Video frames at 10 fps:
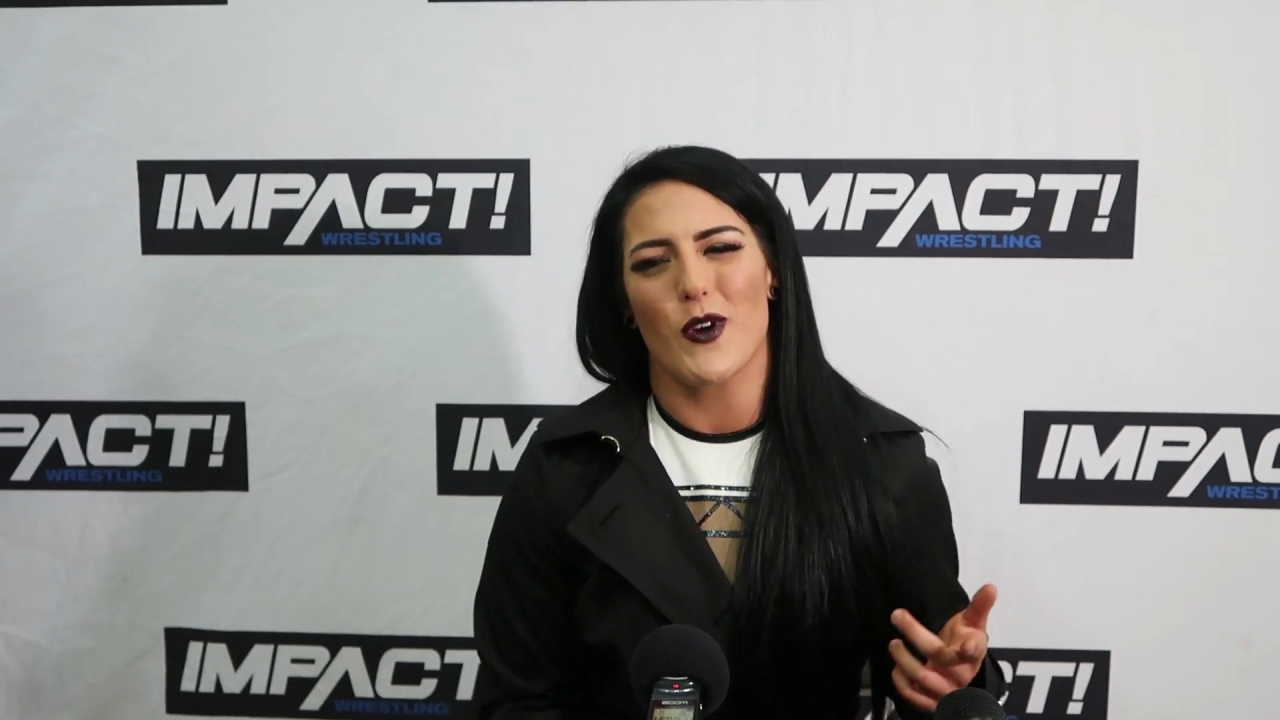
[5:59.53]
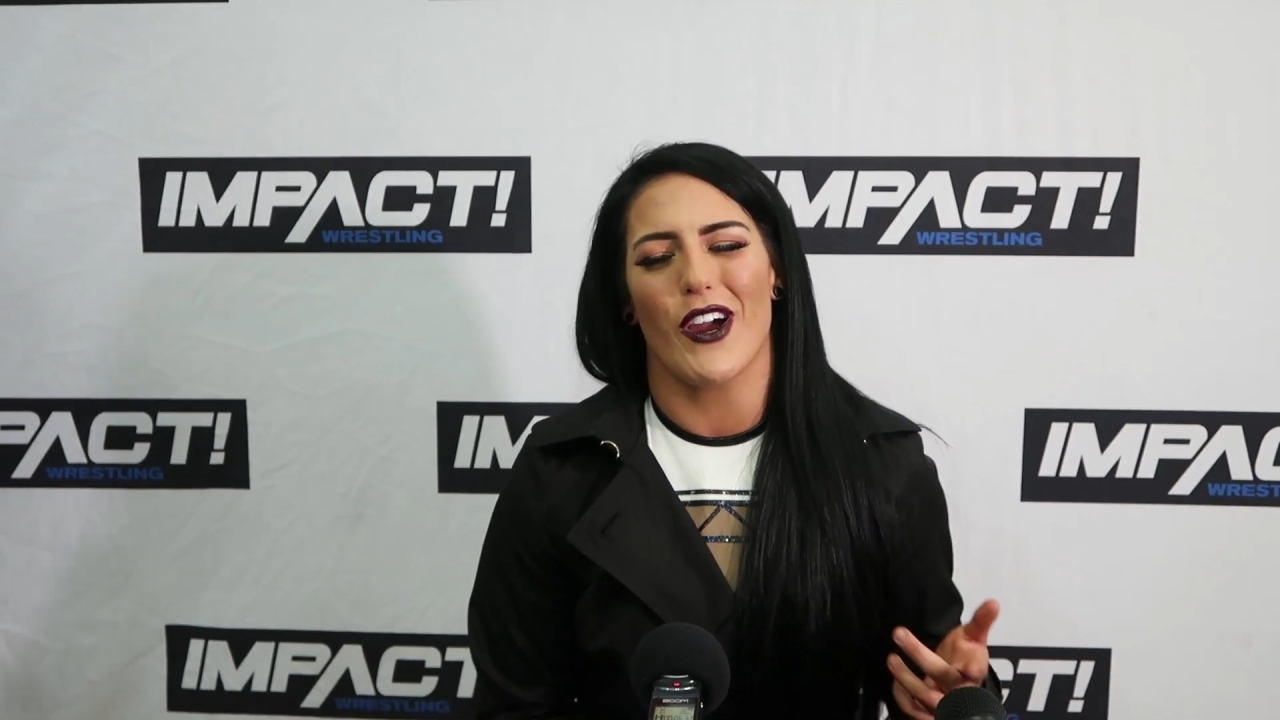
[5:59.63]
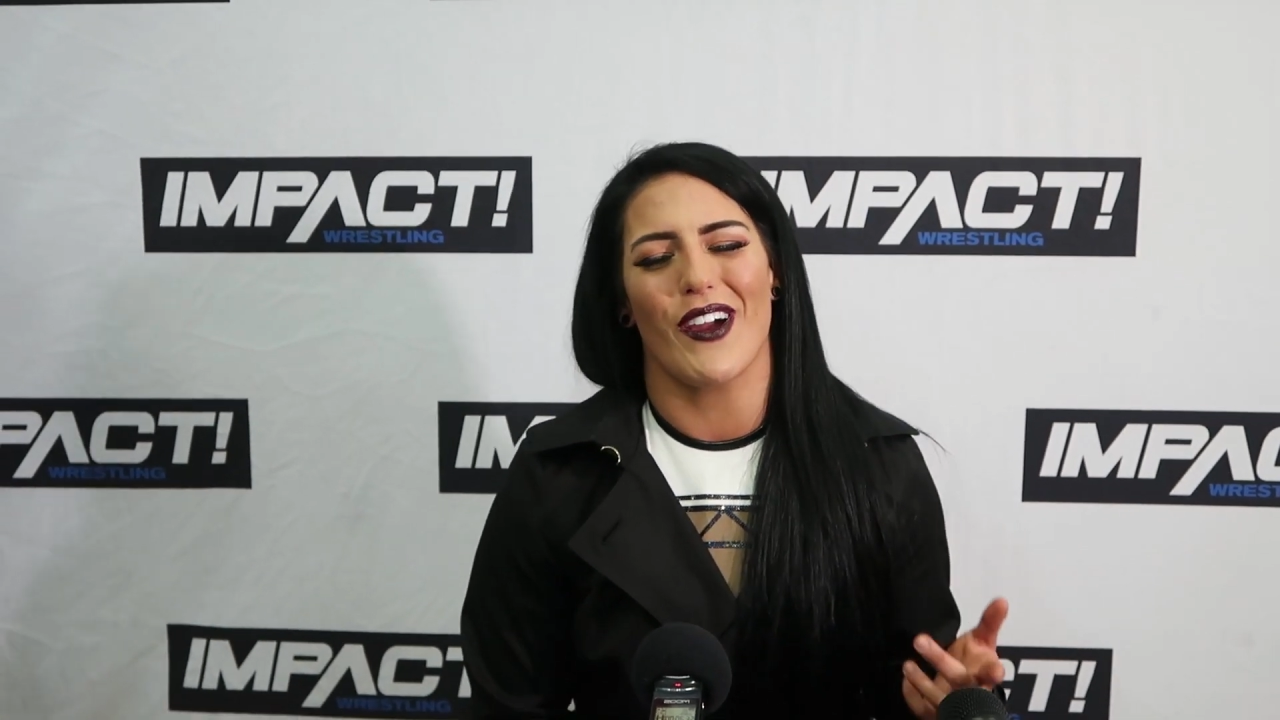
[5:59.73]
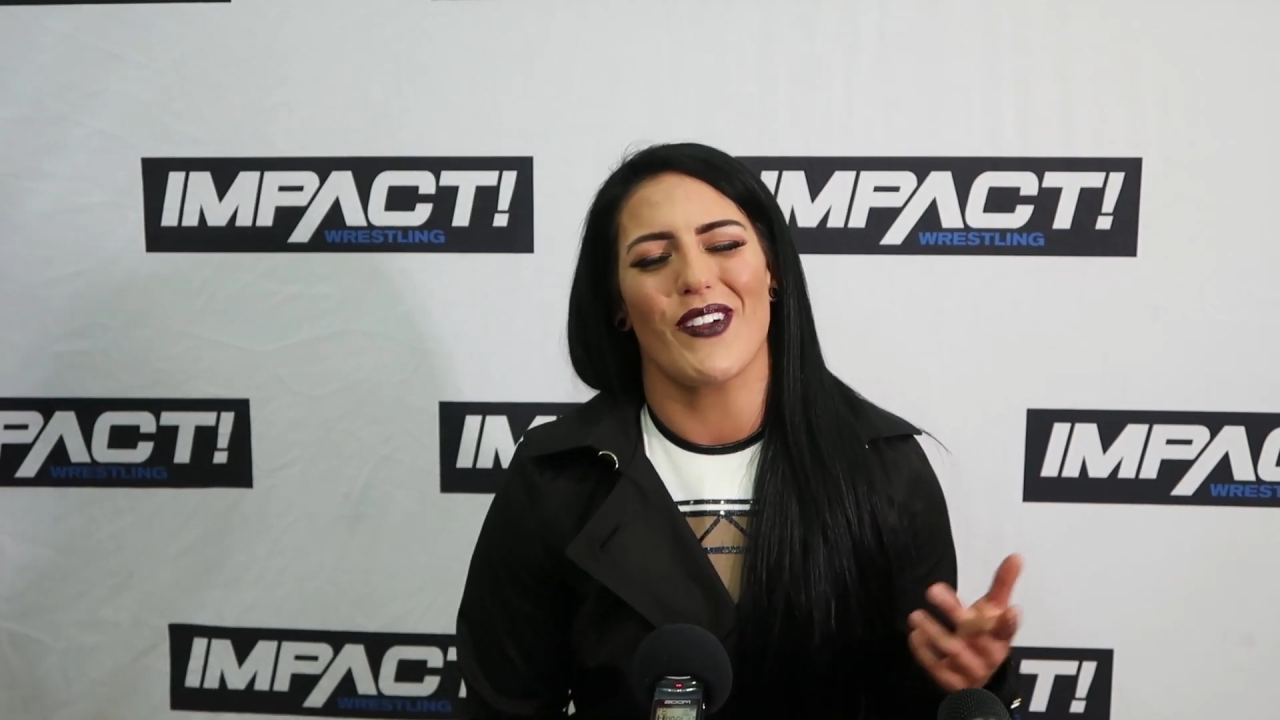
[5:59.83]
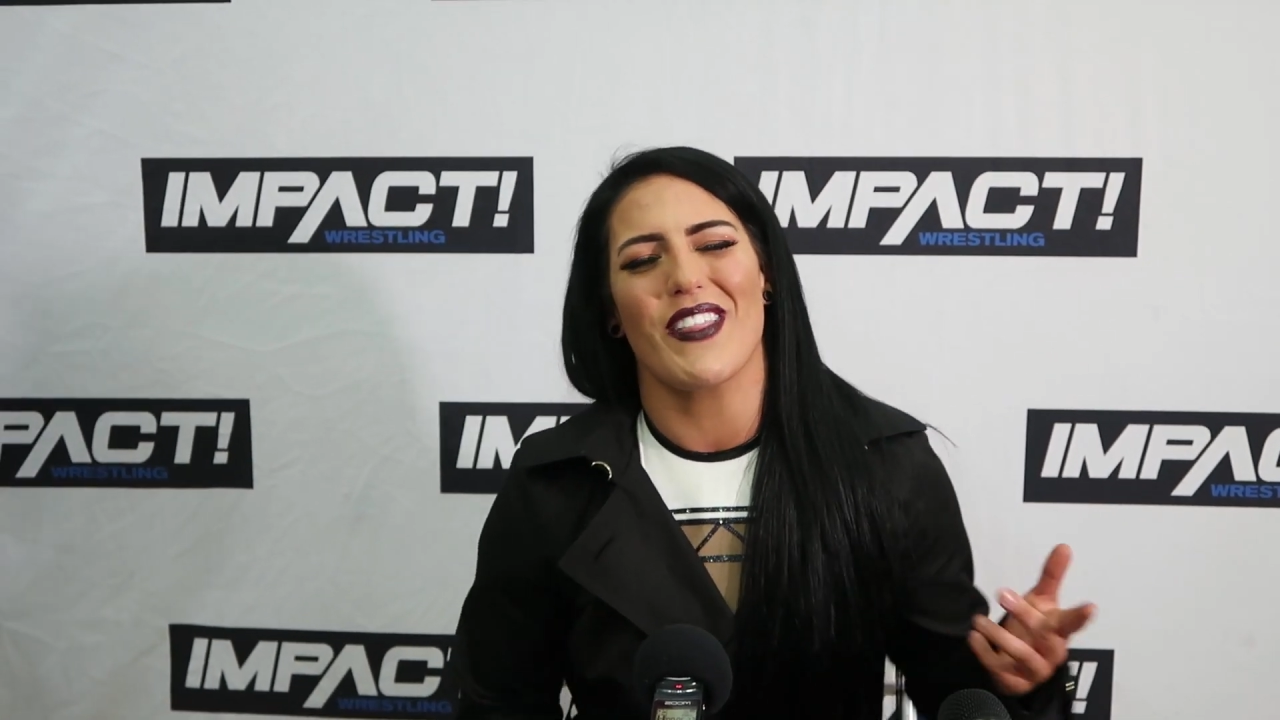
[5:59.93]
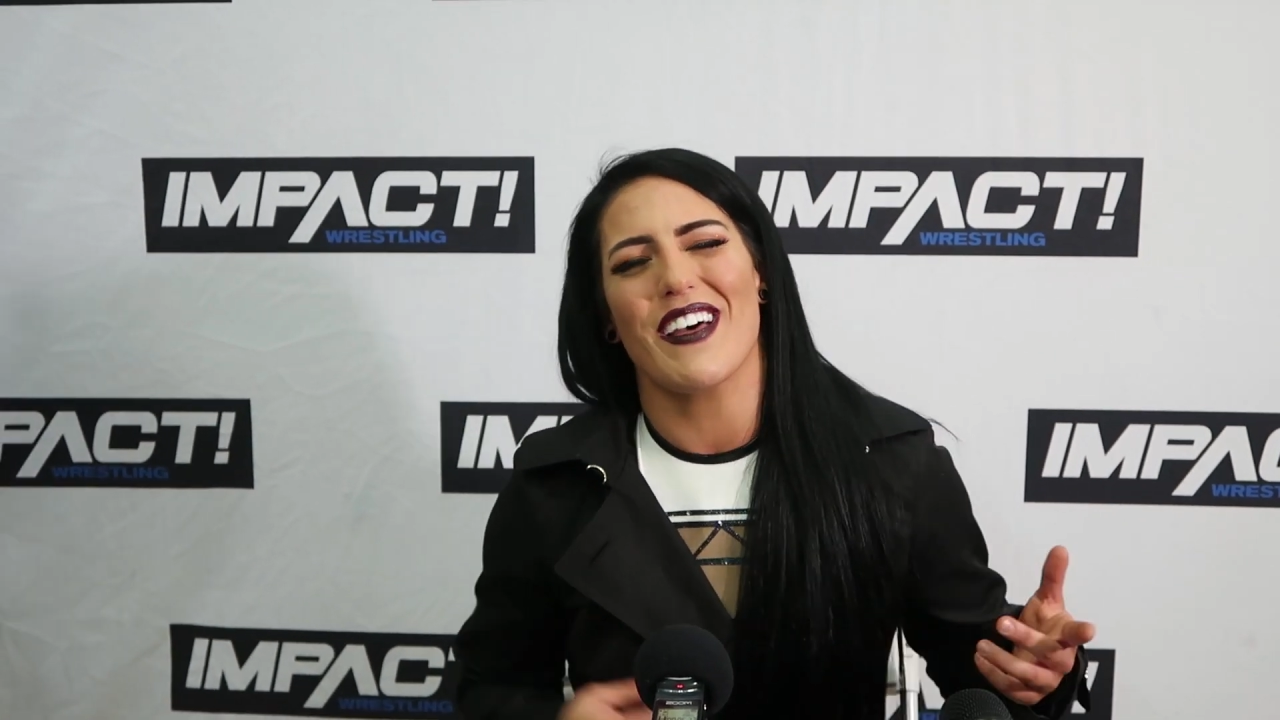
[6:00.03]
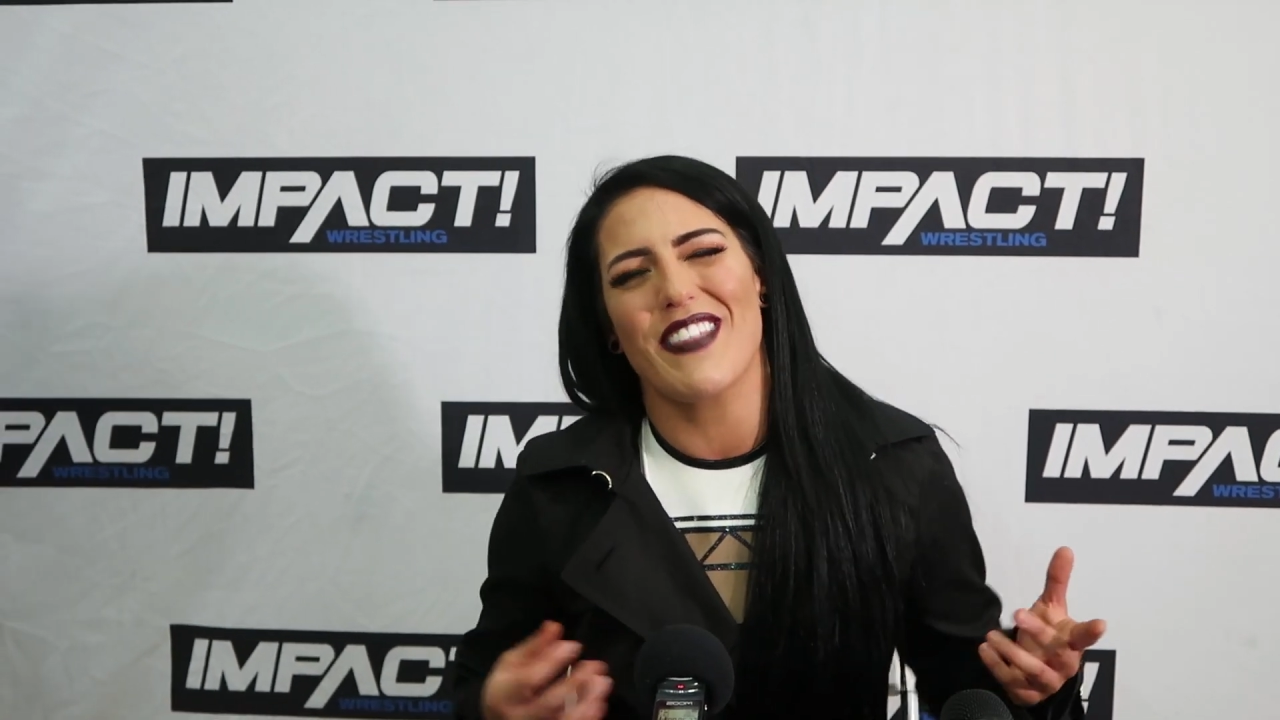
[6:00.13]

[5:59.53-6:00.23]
where